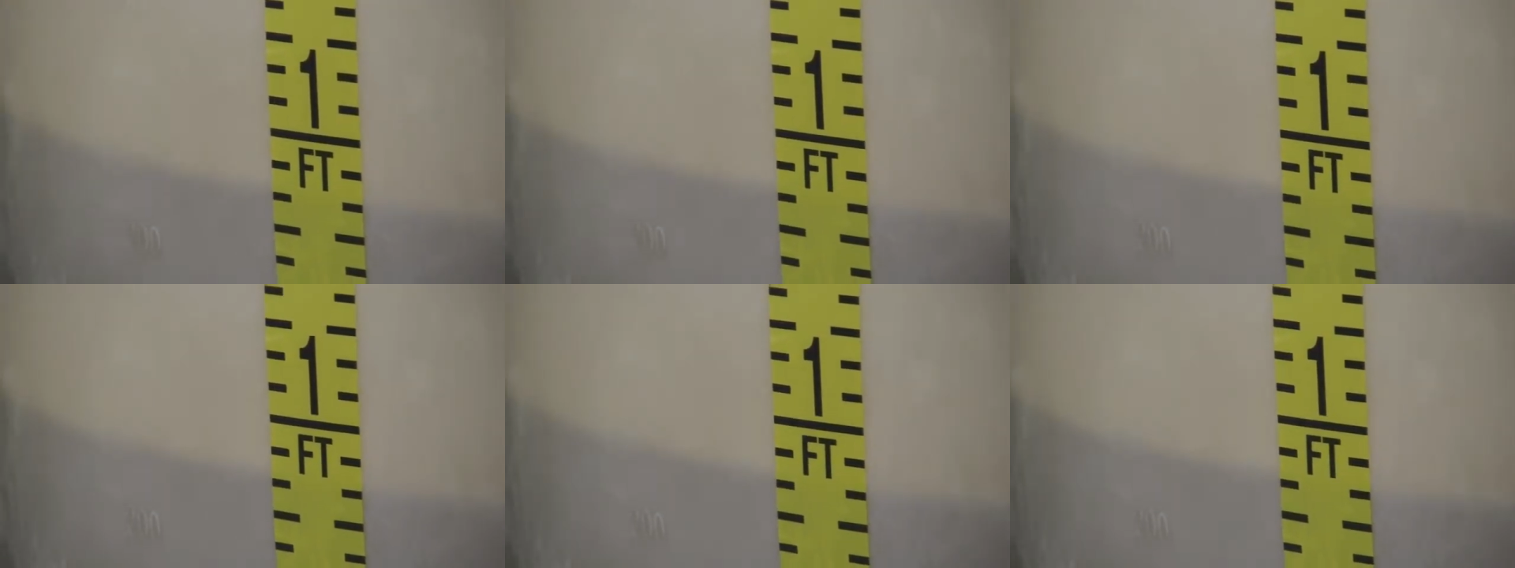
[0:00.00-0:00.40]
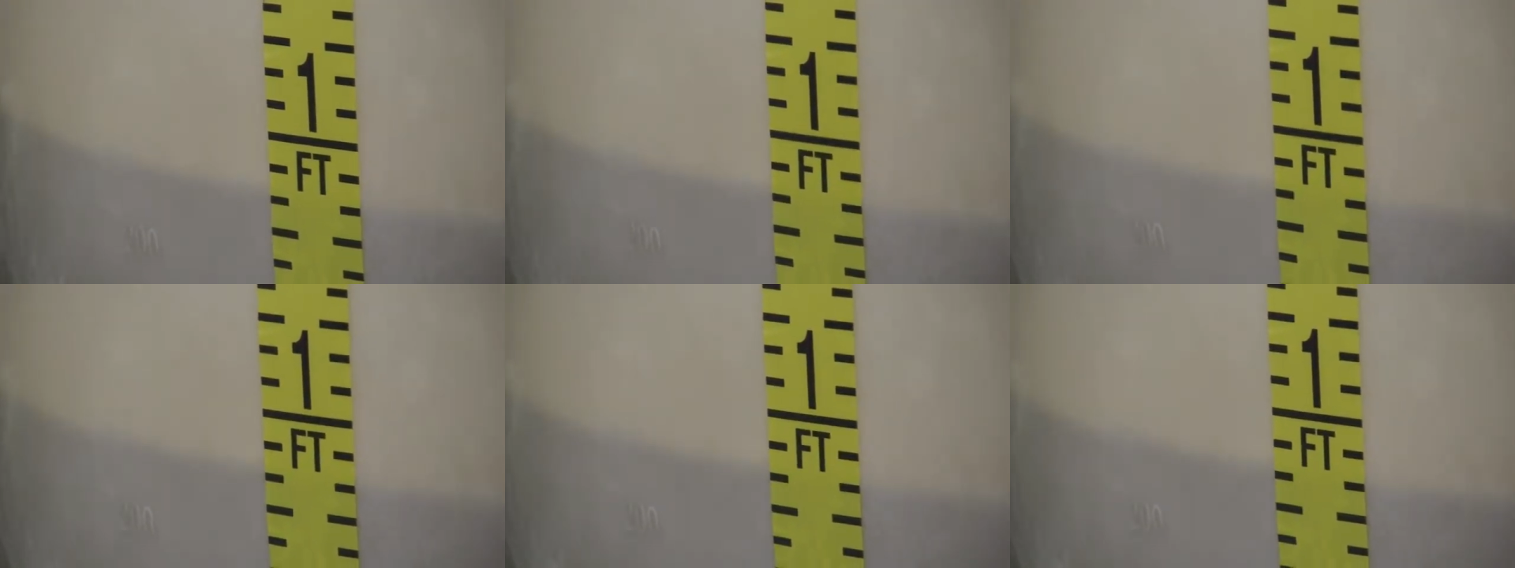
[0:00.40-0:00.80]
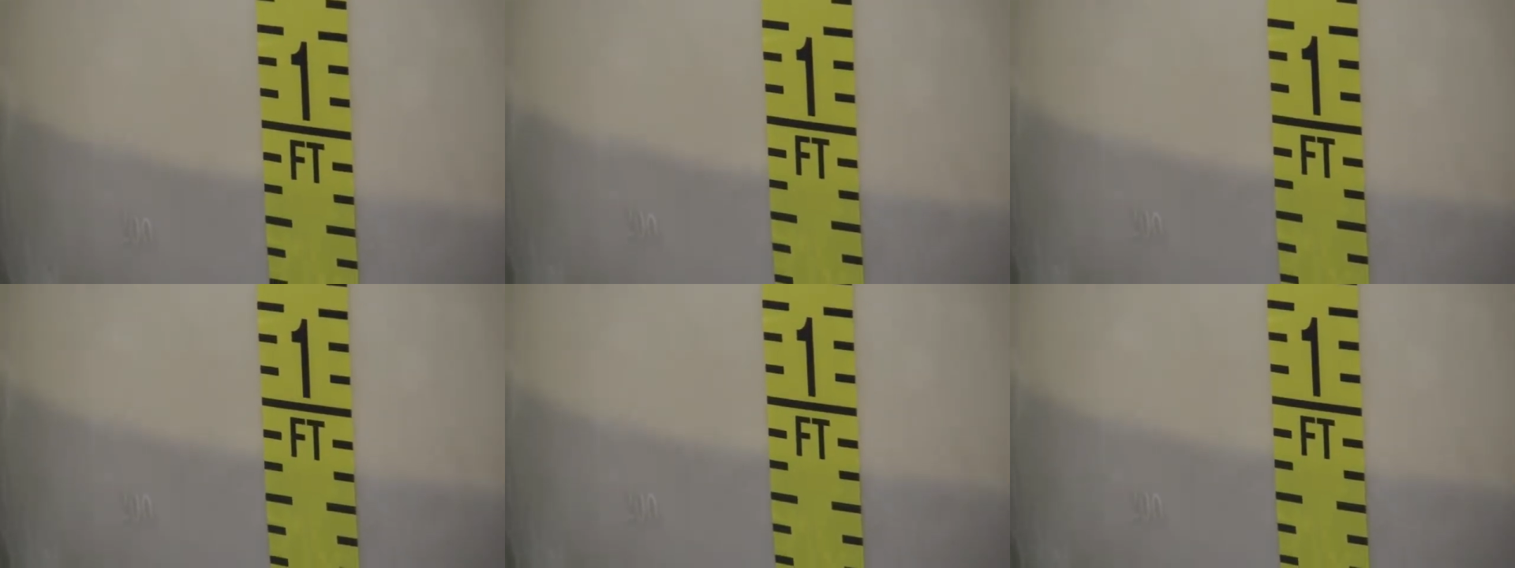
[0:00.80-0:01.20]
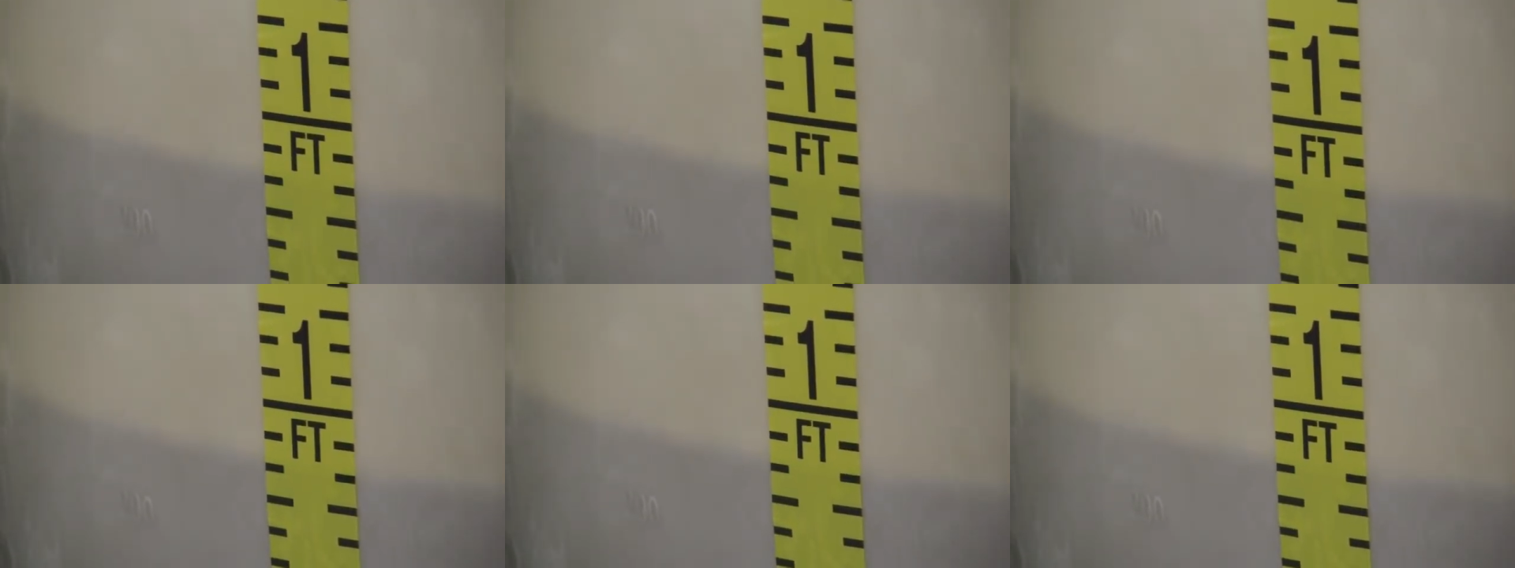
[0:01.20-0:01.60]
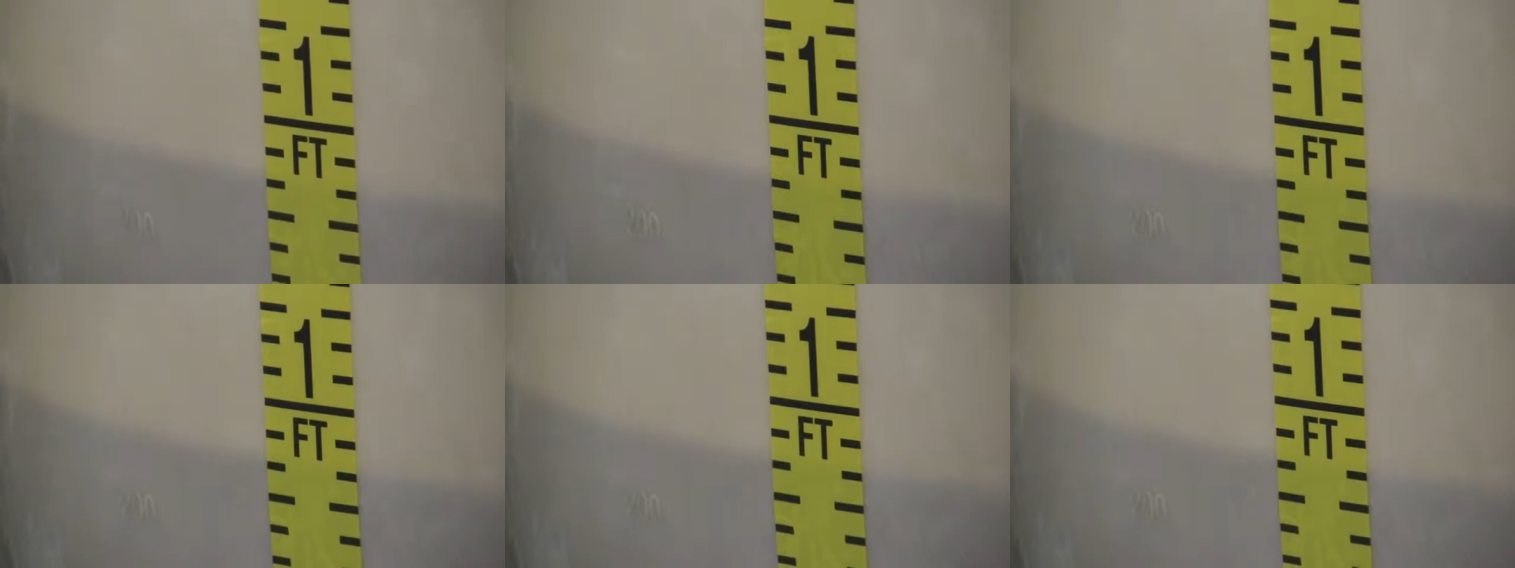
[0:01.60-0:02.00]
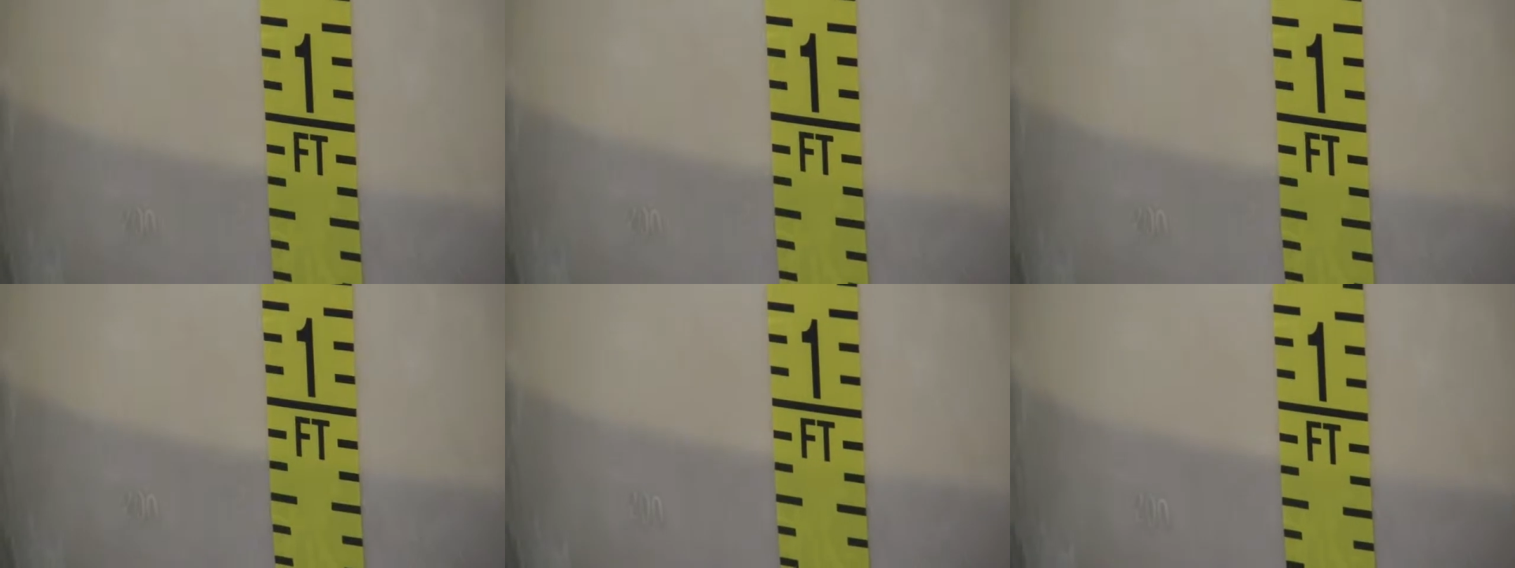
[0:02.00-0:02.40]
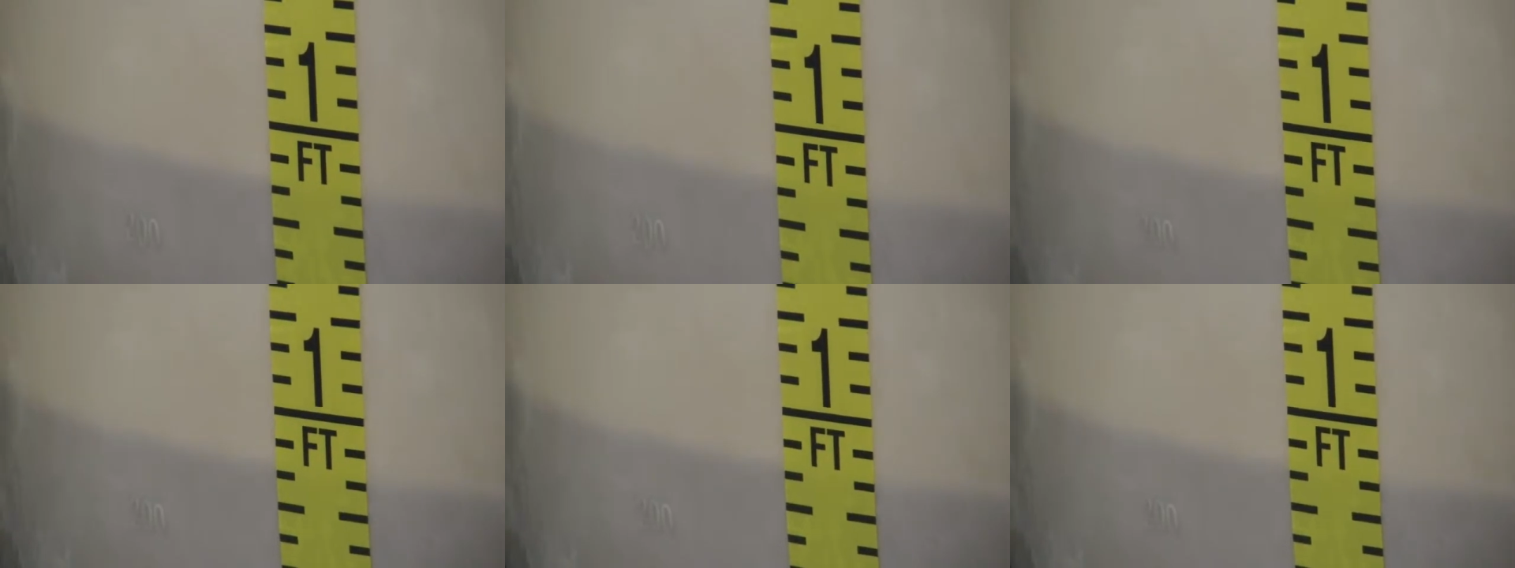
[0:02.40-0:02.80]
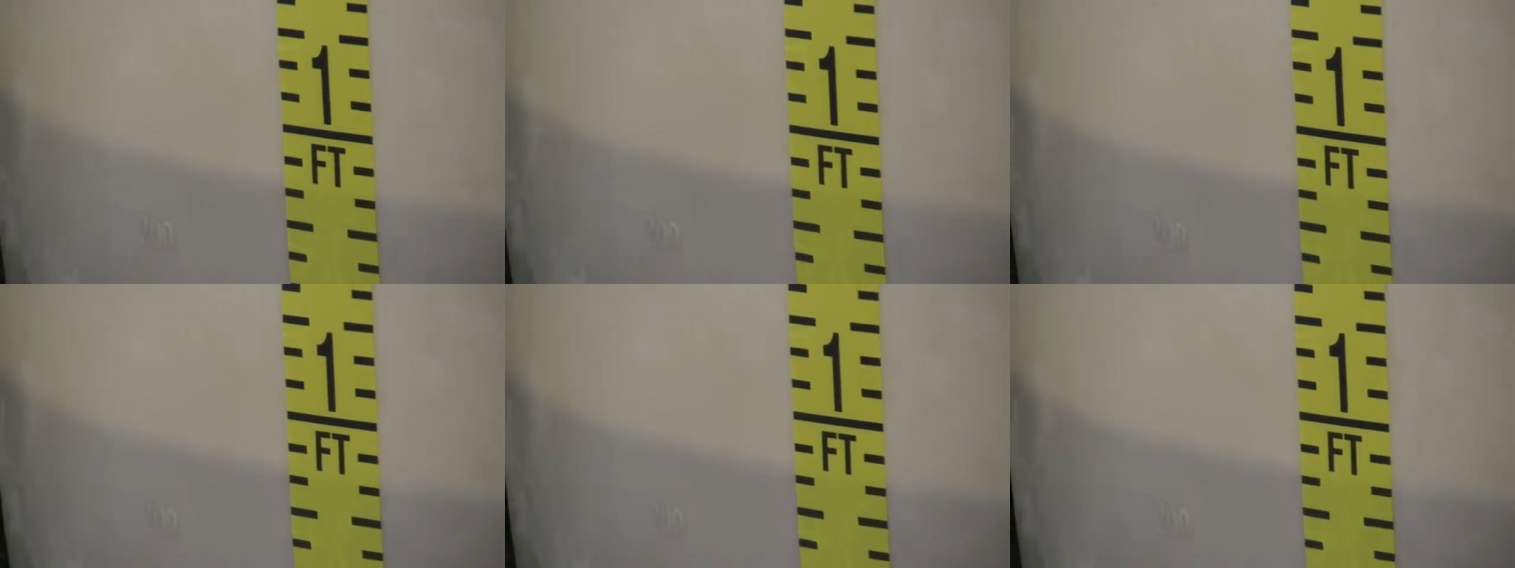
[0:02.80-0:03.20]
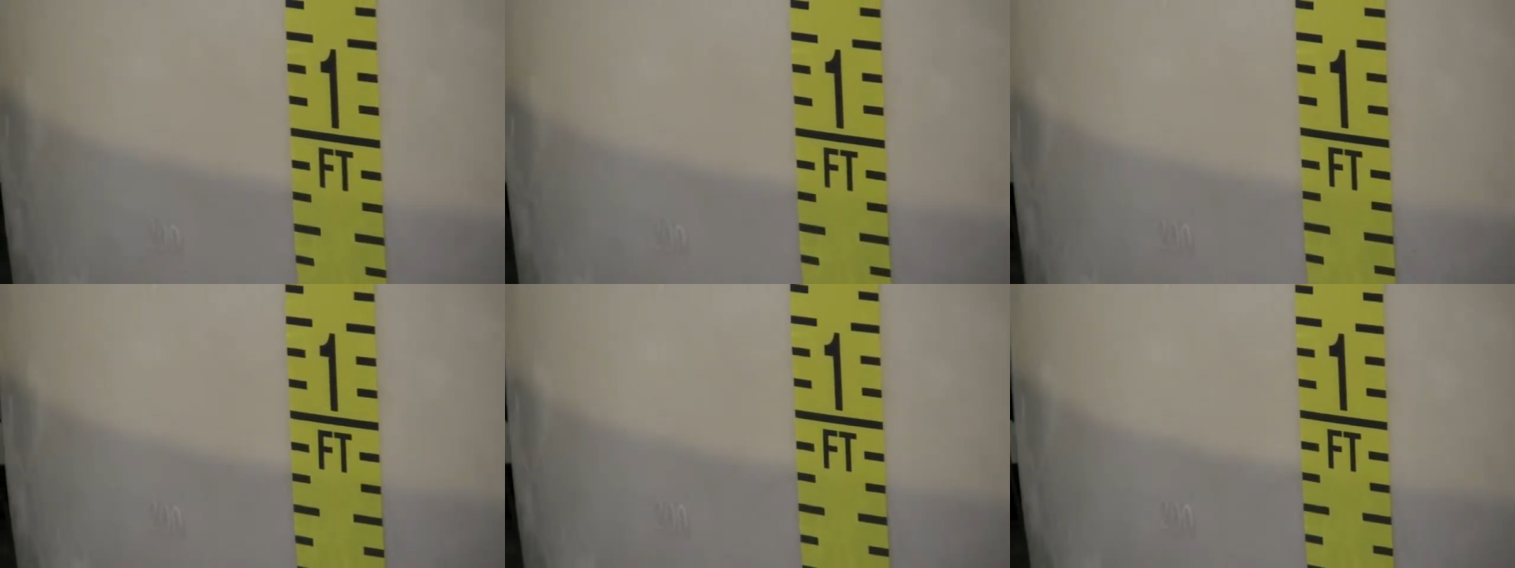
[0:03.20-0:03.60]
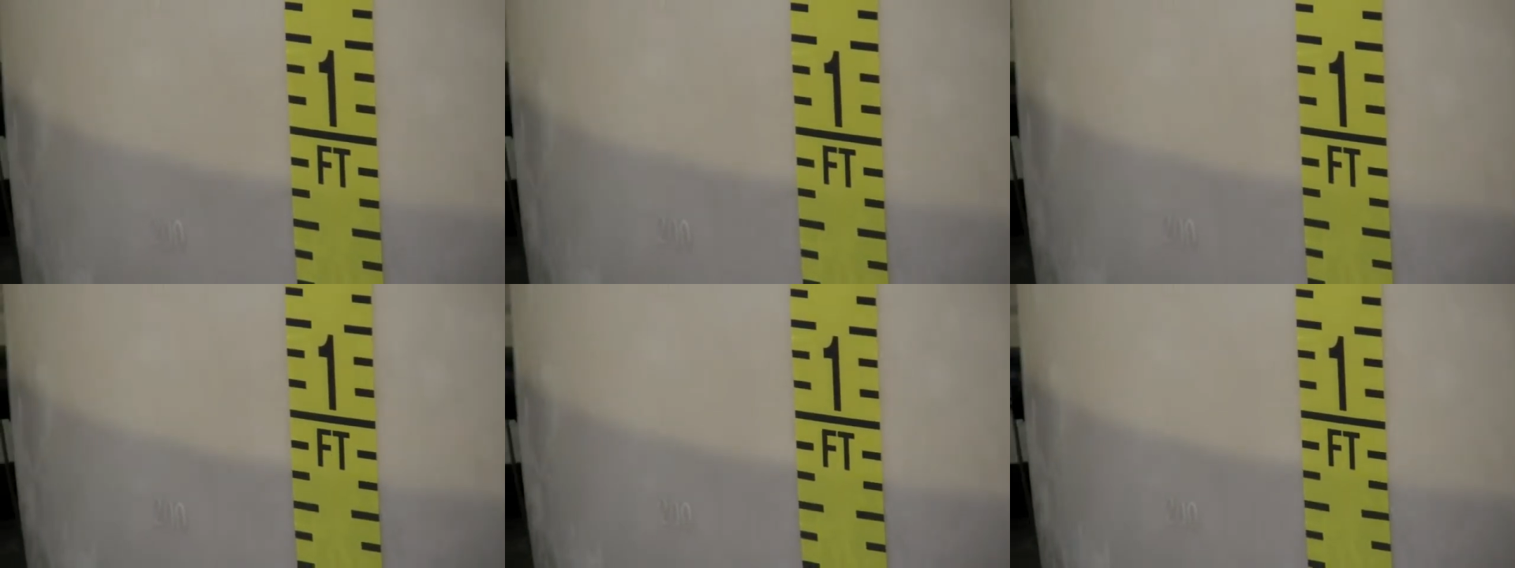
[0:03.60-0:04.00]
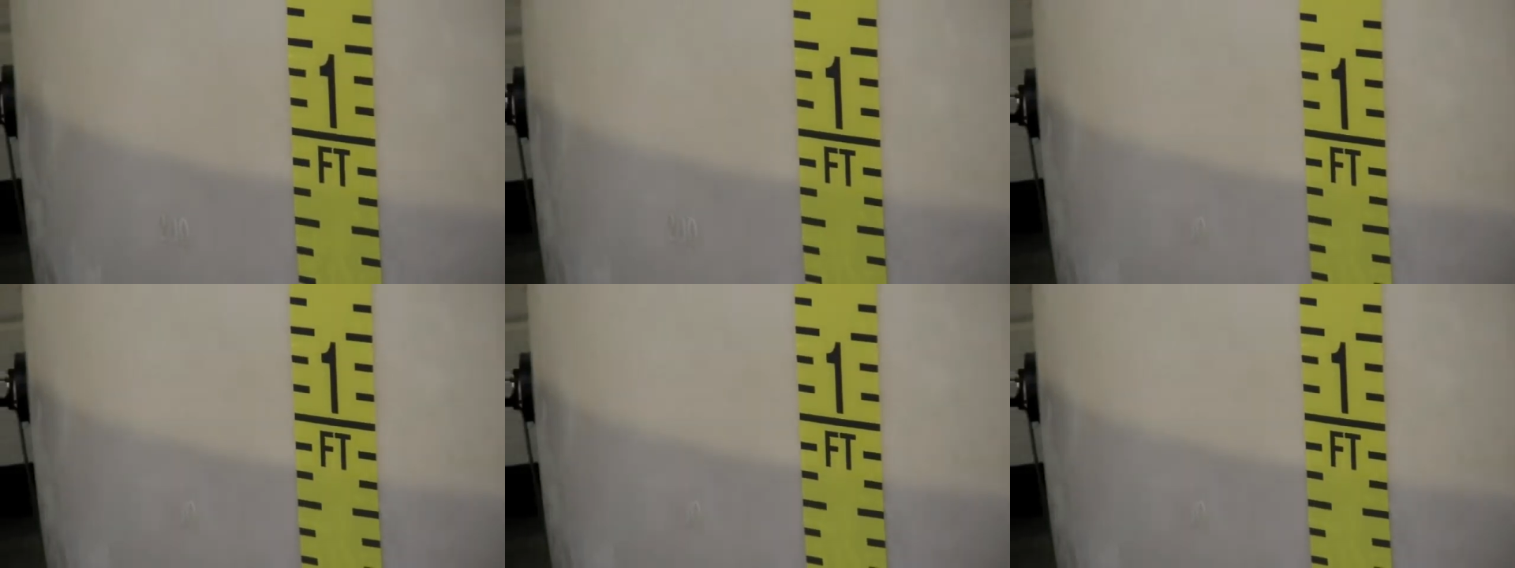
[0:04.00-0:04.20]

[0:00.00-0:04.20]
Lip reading: [unreadable: no face in view]